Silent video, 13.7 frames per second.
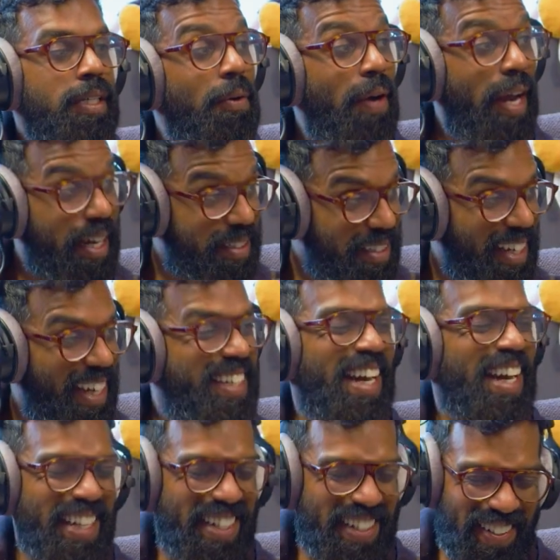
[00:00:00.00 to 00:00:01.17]
Correct. For the
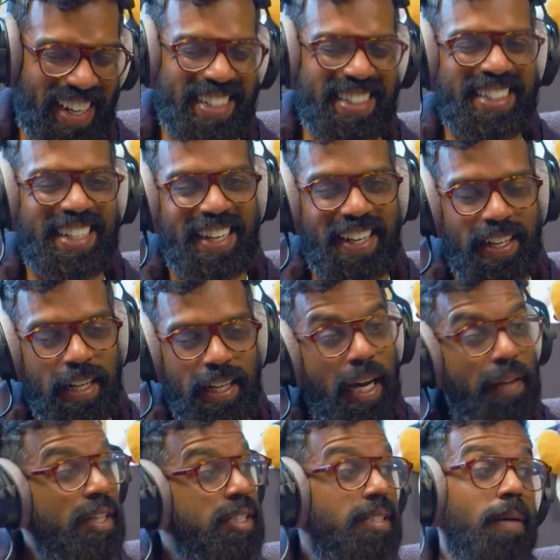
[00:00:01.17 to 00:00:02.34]
coat. Correct. Okay. Yeah.
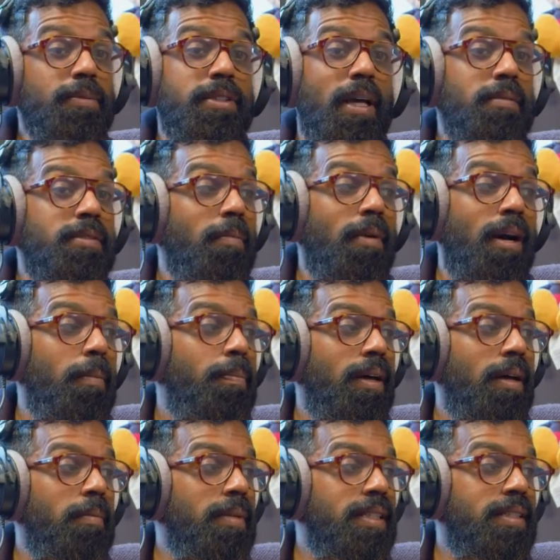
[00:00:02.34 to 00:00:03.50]
And then sometimes I might
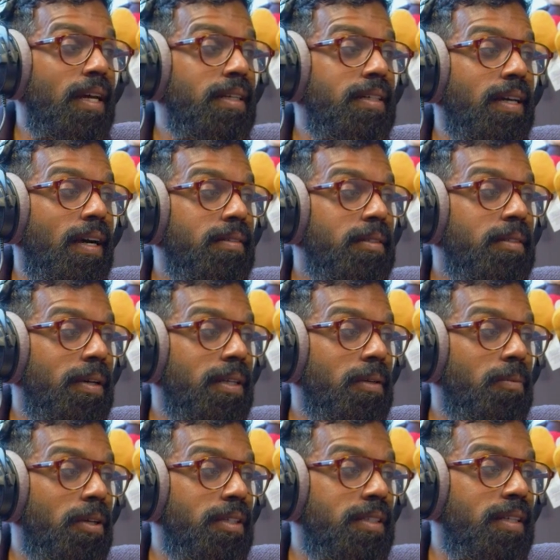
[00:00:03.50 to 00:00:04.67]
apply a midday coat depending
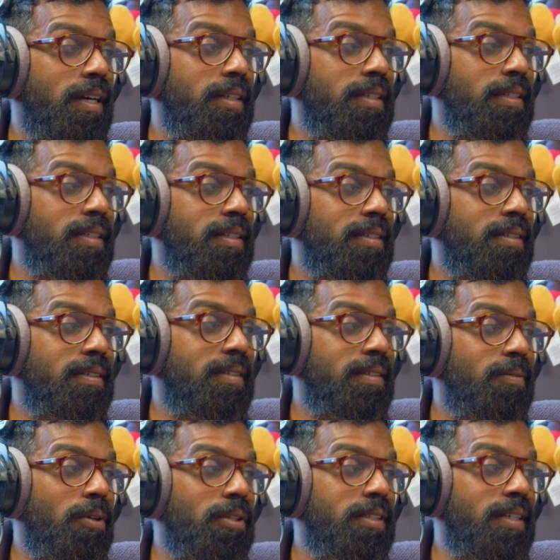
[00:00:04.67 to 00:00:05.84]
on what the day
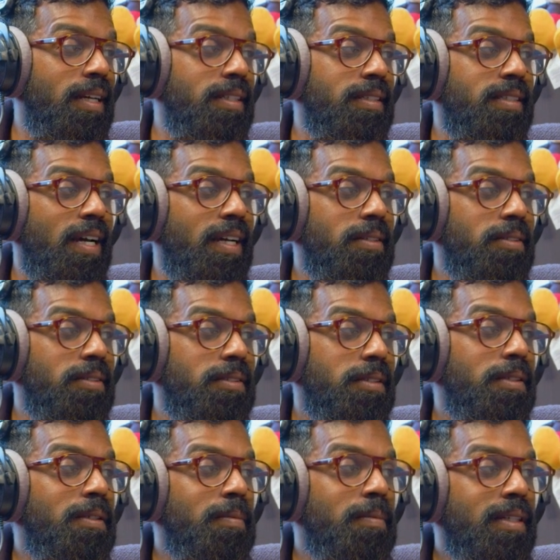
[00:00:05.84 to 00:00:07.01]
entails. Do
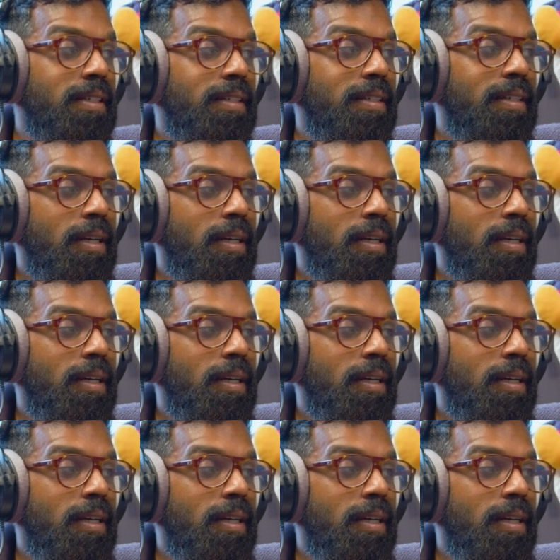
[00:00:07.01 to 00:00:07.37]
you know what I mean?